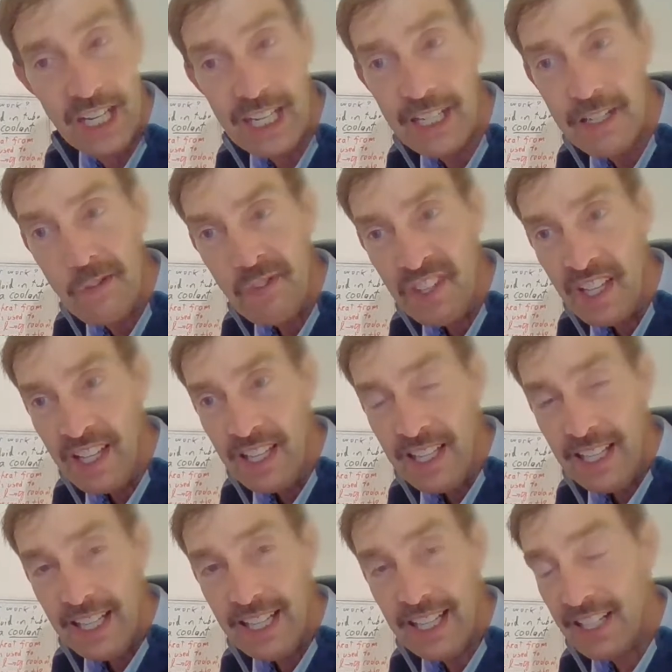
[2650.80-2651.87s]
neat.
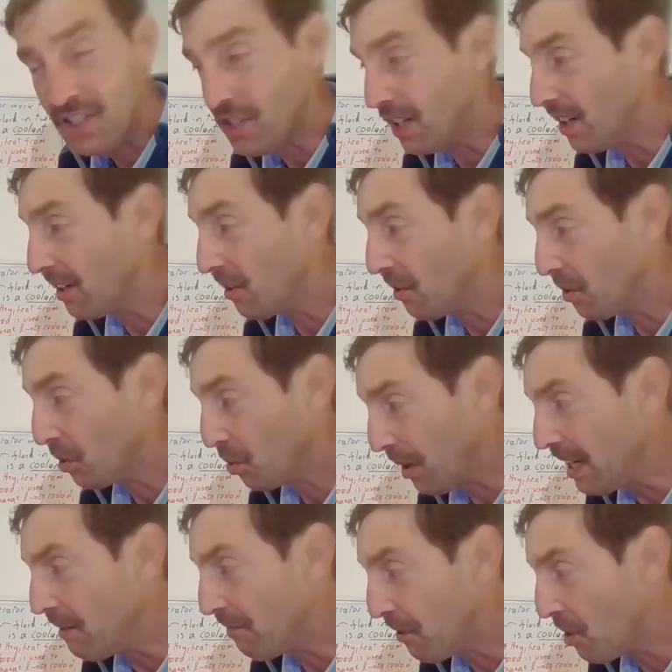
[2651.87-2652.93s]
And it's a
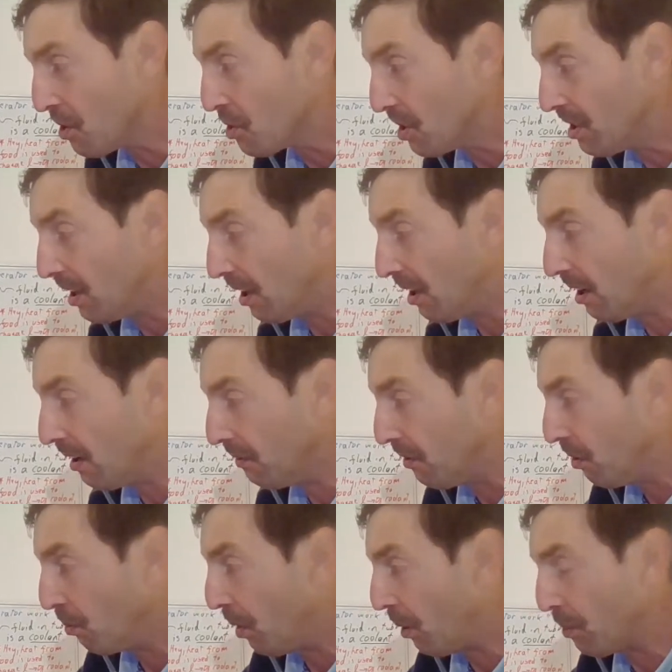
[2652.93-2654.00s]
great version
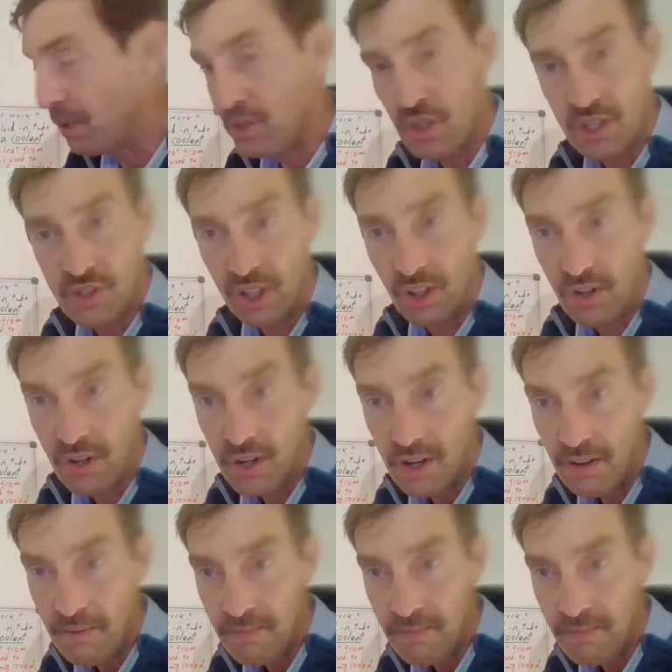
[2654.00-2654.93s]
of what we just learned.